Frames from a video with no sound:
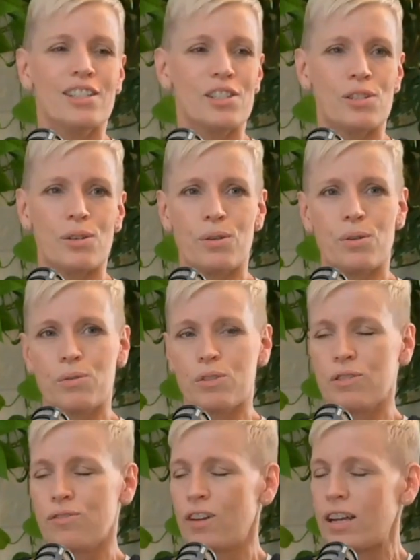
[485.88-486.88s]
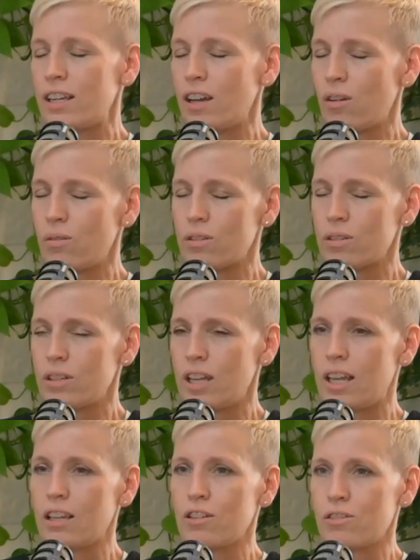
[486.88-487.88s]
So to find out
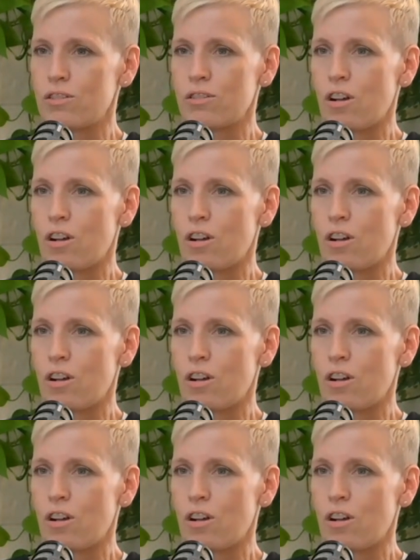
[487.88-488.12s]
and learn